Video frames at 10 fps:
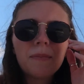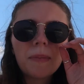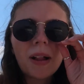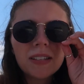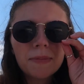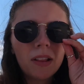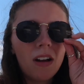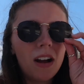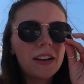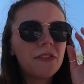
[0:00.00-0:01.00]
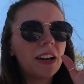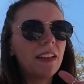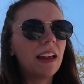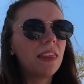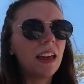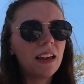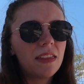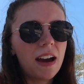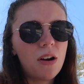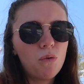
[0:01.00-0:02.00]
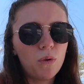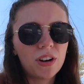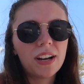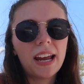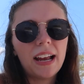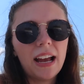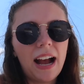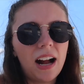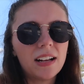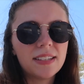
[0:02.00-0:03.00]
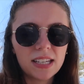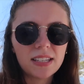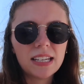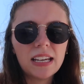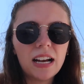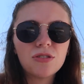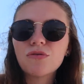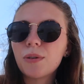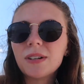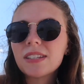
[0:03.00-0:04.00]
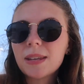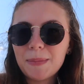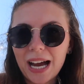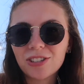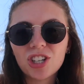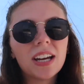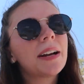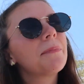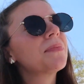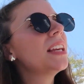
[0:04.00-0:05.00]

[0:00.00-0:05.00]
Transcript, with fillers: People ask me a lot if I like think that working at Disney has ruined the magic.